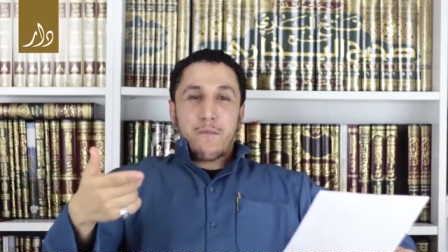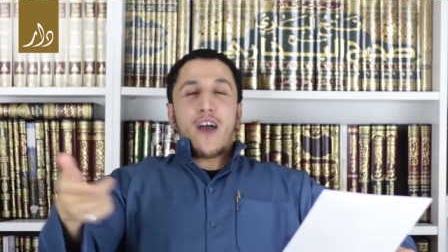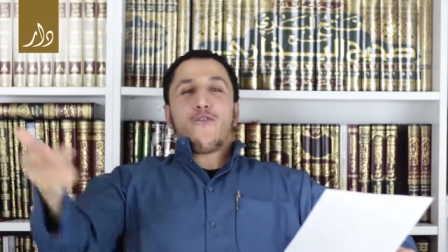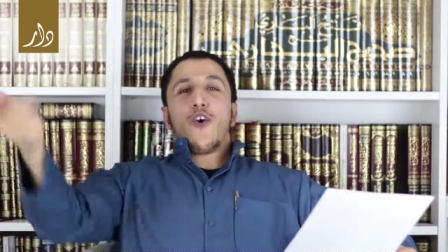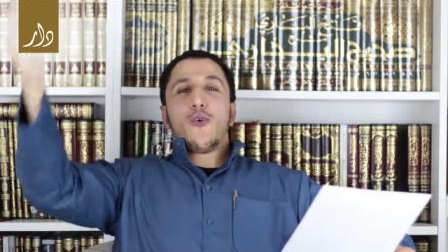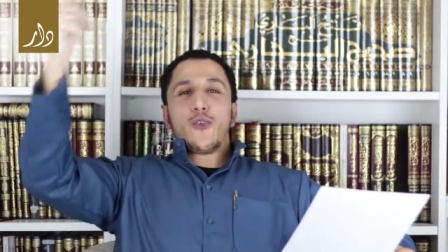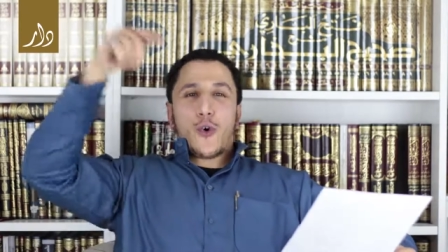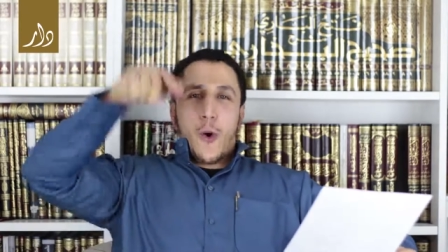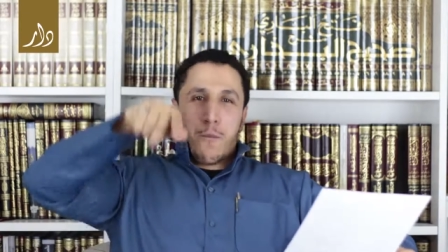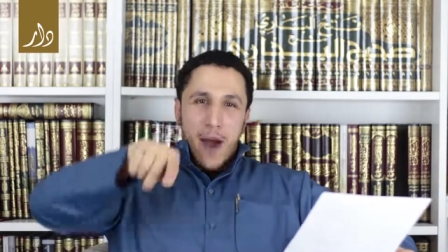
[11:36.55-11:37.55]
By following
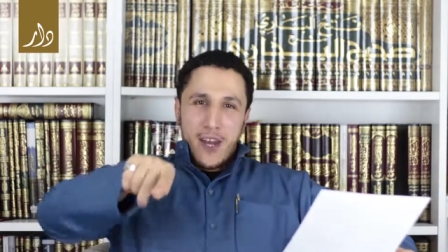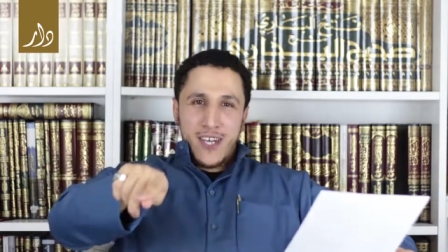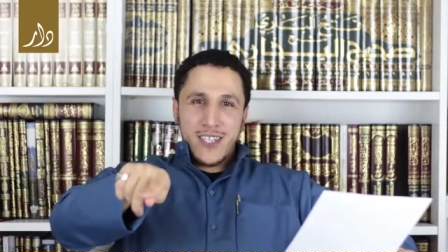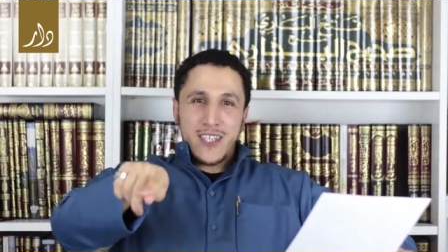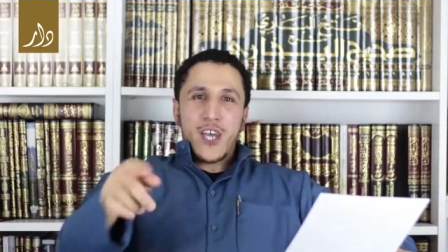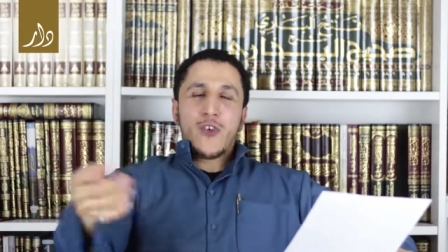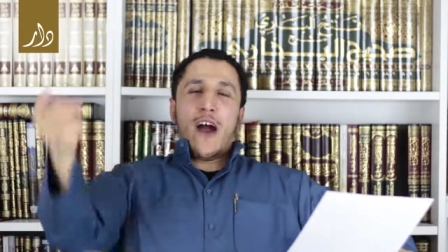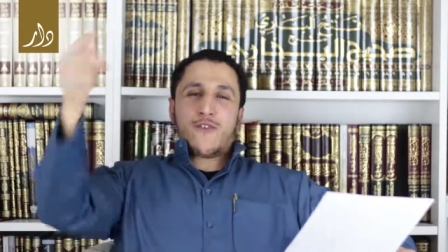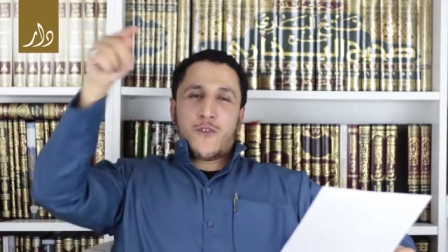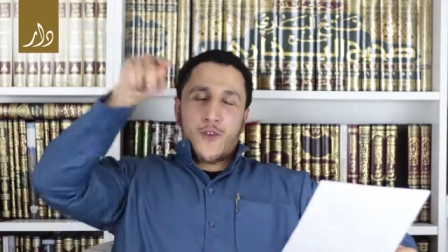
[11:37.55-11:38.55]
the companions,
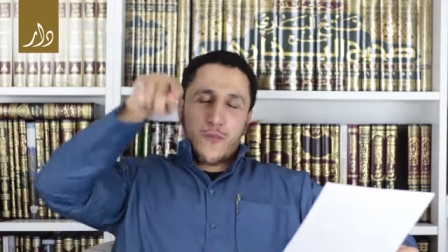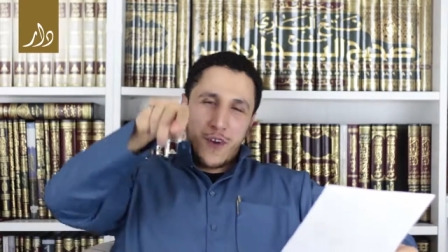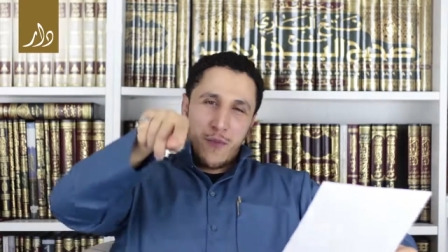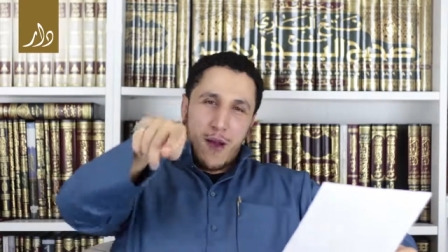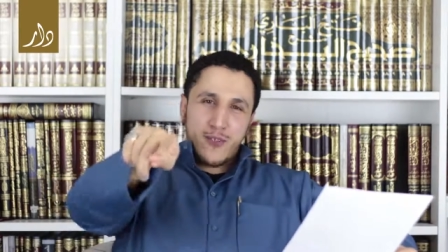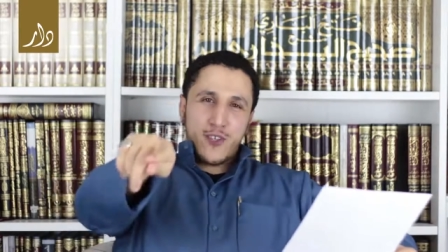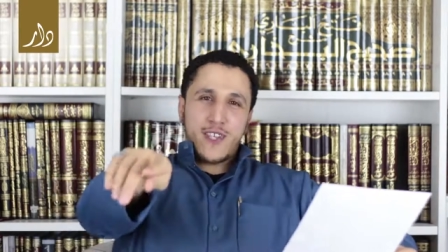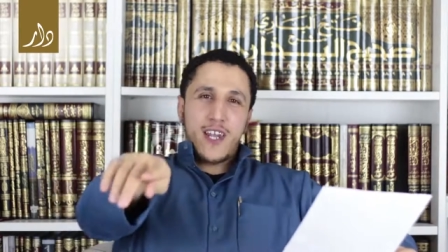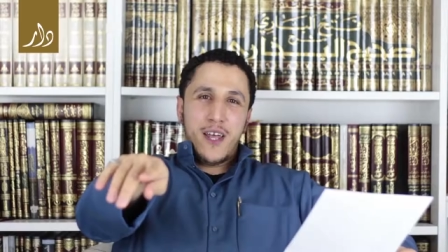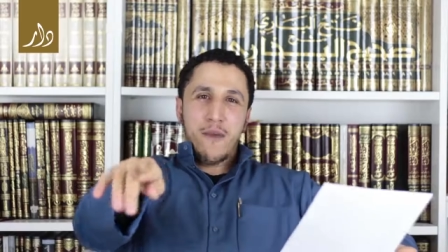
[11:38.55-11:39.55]
you have to follow Prophet Muhammad
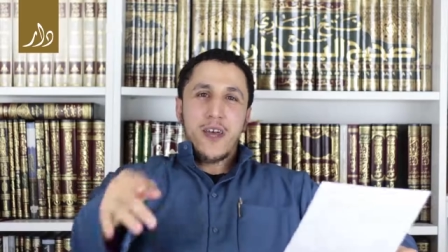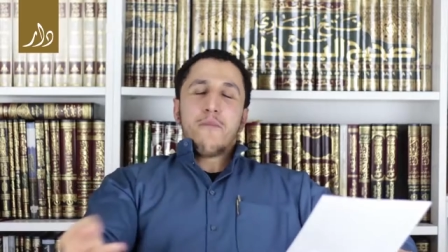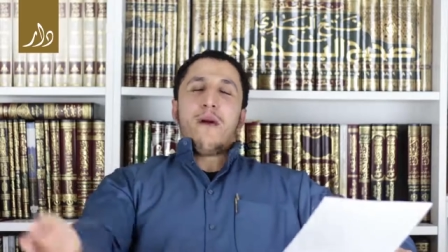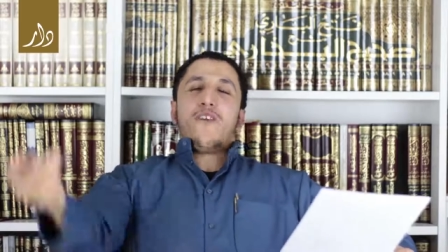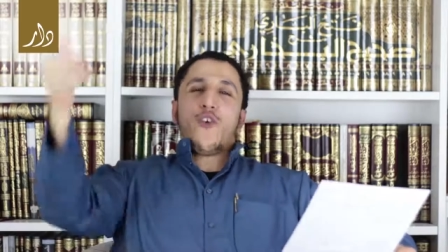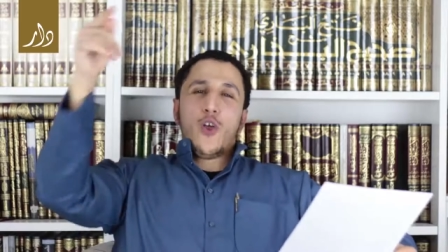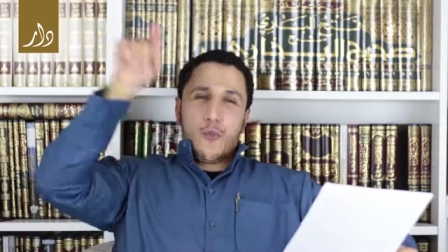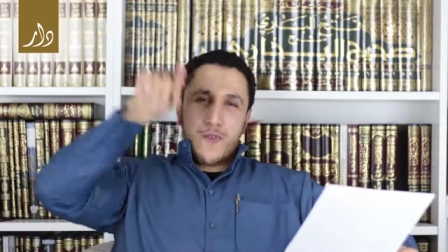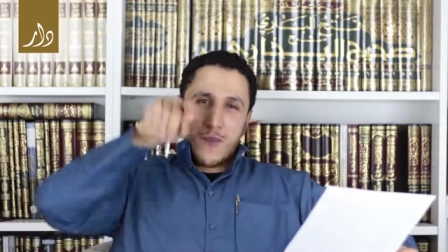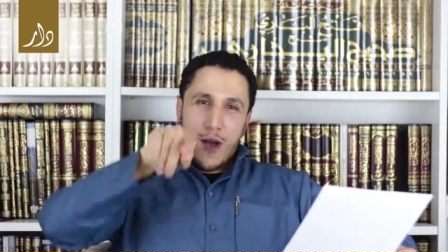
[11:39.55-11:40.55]
sallallahu alaihi wasallam. By
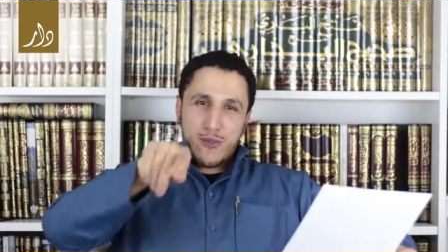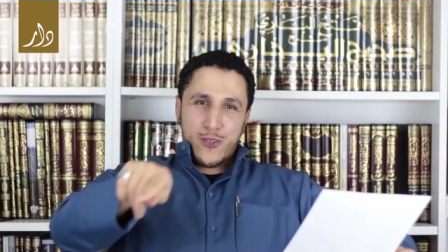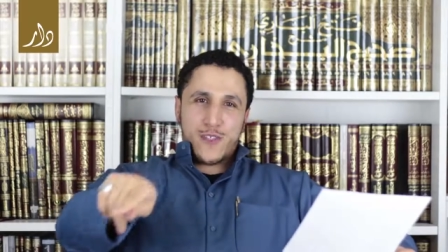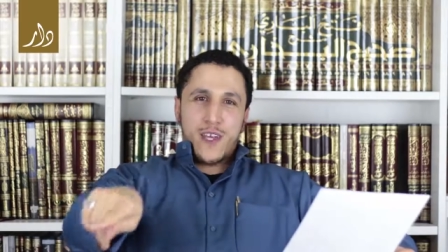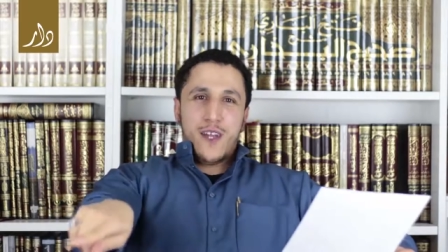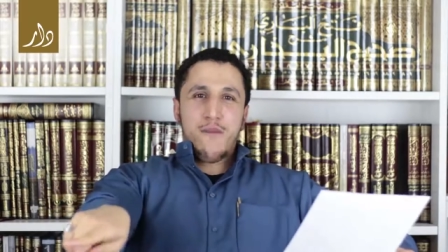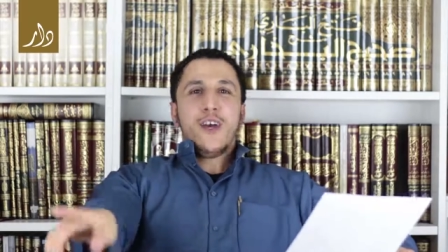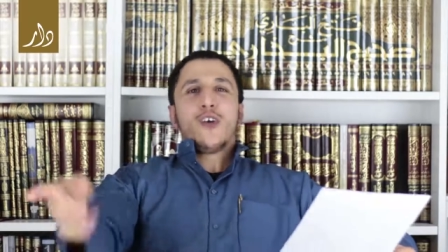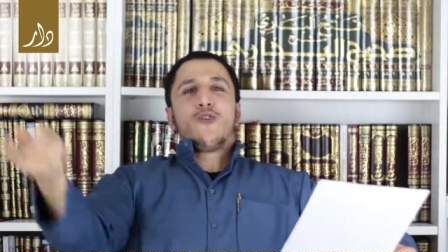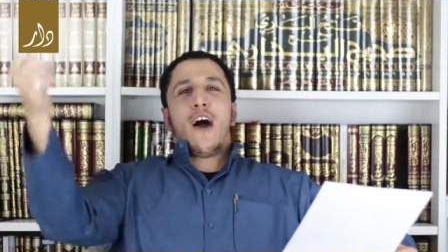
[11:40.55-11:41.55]
following Prophet Muhammad sallallahu alaihi
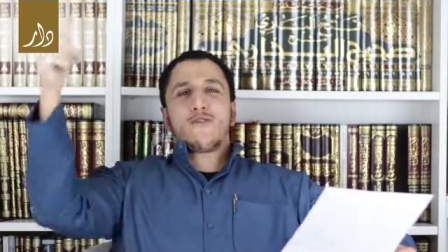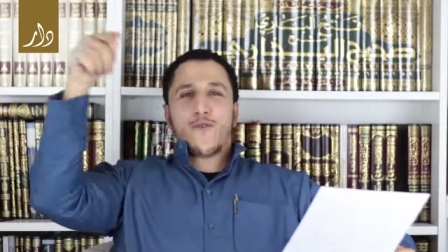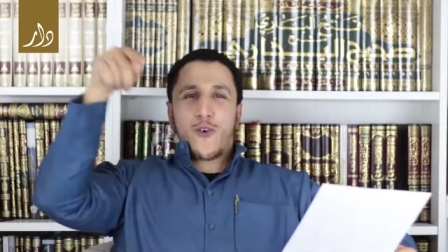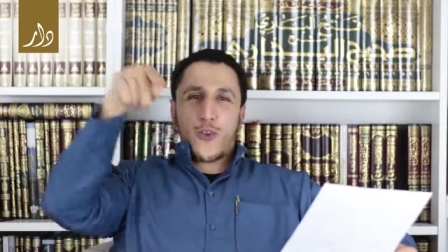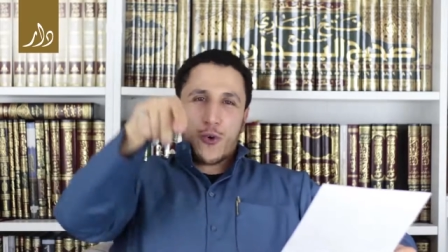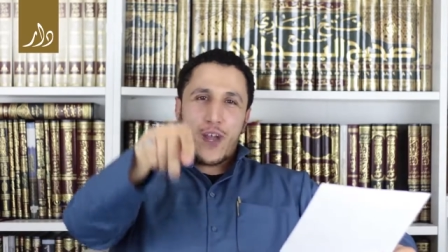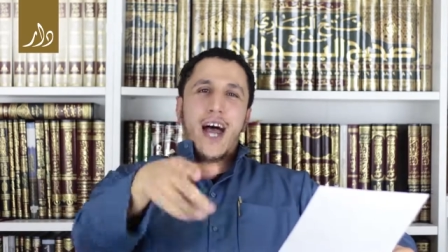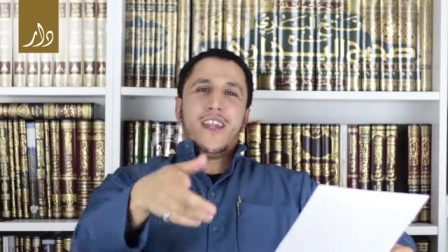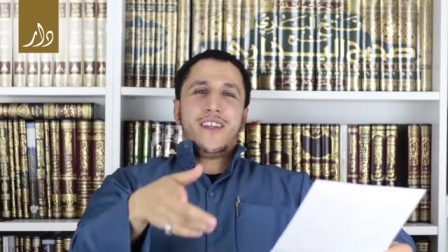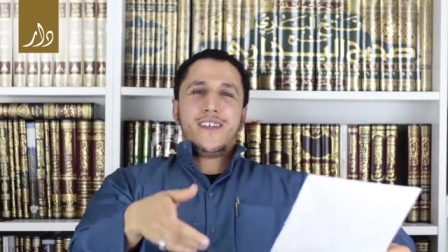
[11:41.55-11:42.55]
wasallam, you have to follow the
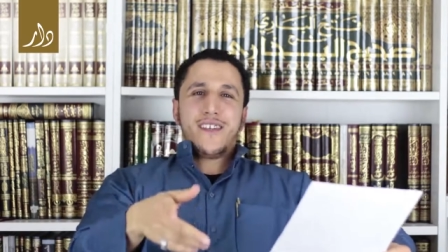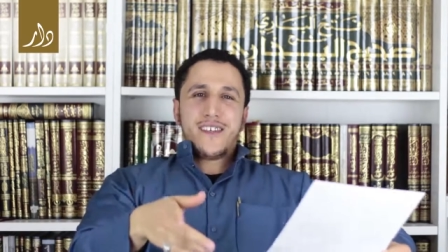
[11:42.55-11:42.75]
Quran.